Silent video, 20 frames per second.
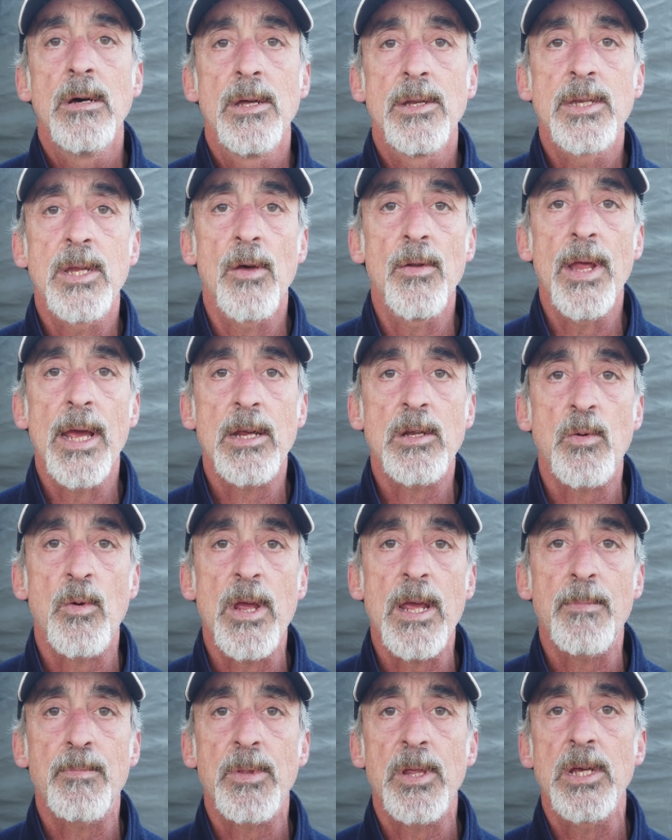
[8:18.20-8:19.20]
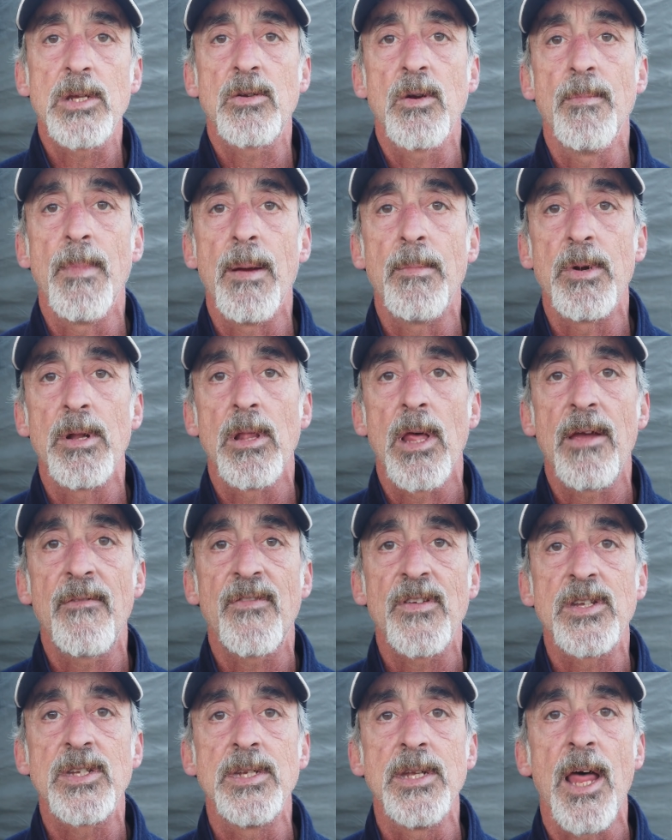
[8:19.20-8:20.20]
Until next week, please remember,
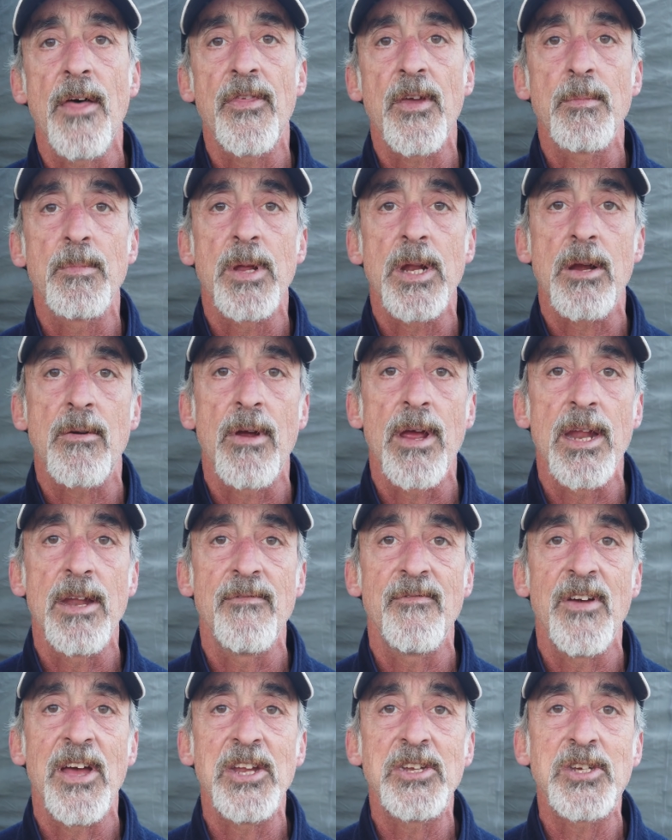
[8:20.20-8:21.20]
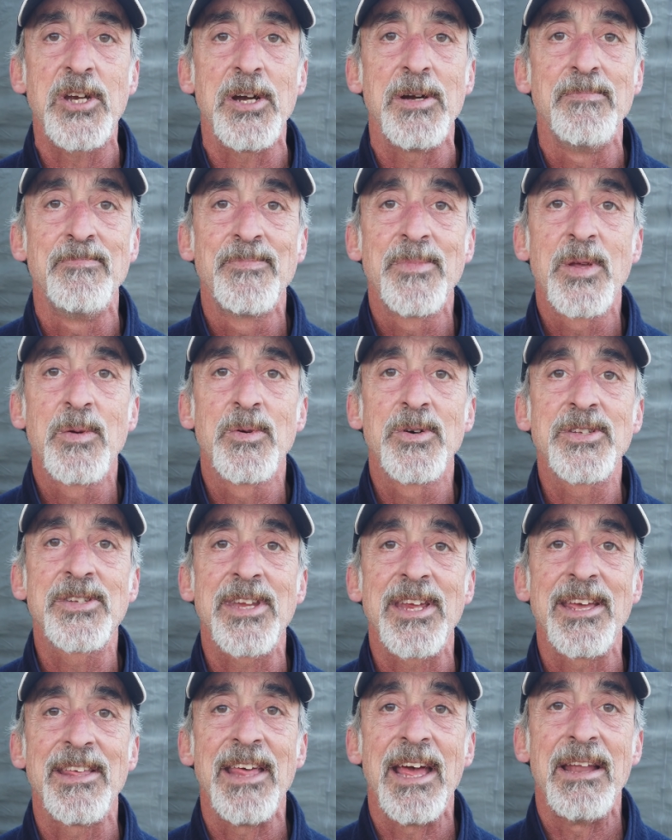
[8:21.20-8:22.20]
life is nothing but a grand adventure. We'll
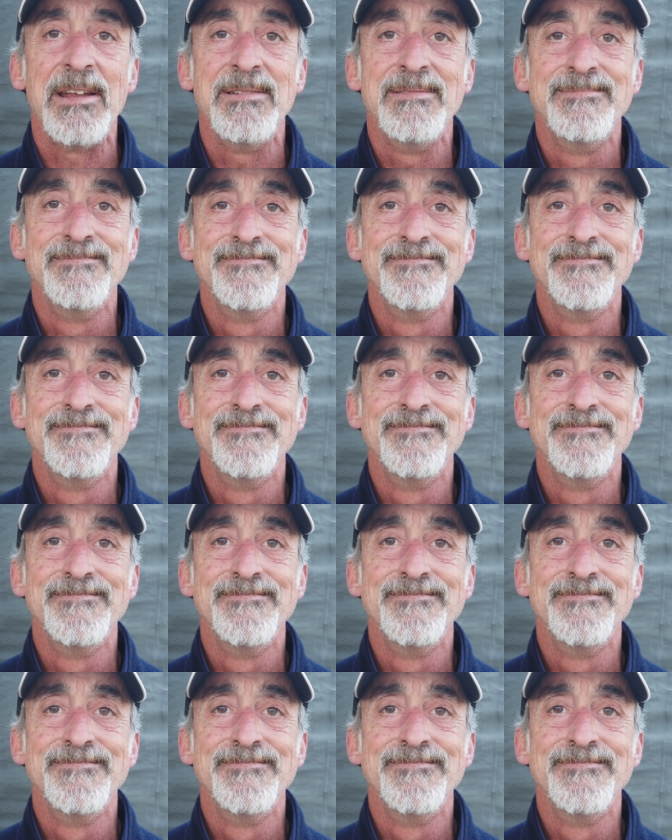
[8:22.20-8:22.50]
see you then.